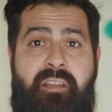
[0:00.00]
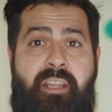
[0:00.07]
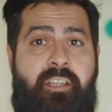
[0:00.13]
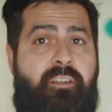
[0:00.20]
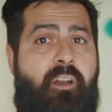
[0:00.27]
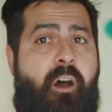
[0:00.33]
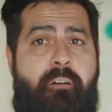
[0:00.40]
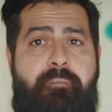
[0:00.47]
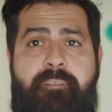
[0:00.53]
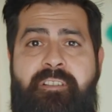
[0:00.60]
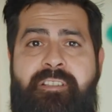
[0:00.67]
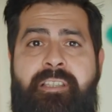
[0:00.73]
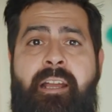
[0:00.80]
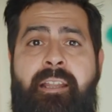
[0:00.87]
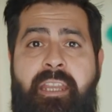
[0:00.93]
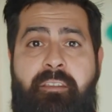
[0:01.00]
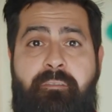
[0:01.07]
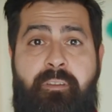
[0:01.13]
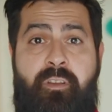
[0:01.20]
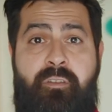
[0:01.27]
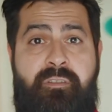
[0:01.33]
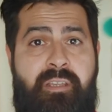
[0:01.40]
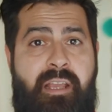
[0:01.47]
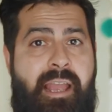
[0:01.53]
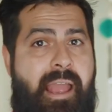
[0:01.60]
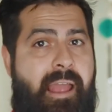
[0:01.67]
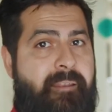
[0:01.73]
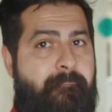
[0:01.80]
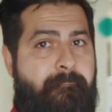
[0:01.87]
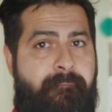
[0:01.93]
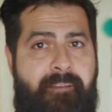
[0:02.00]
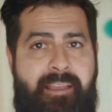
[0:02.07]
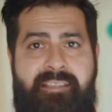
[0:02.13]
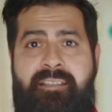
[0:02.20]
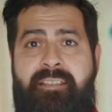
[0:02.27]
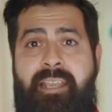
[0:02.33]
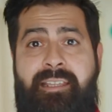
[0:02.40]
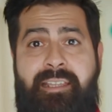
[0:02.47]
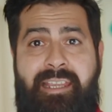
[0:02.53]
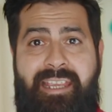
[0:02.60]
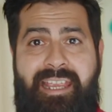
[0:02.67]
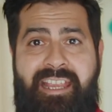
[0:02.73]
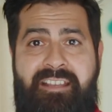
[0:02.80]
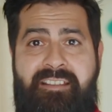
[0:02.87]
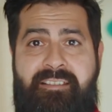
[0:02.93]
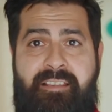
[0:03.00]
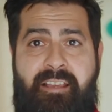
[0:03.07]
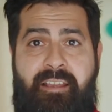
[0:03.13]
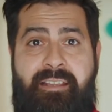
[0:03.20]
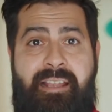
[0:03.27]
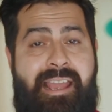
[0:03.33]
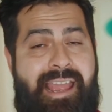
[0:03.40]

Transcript: It offers stunning views and fascinating insight,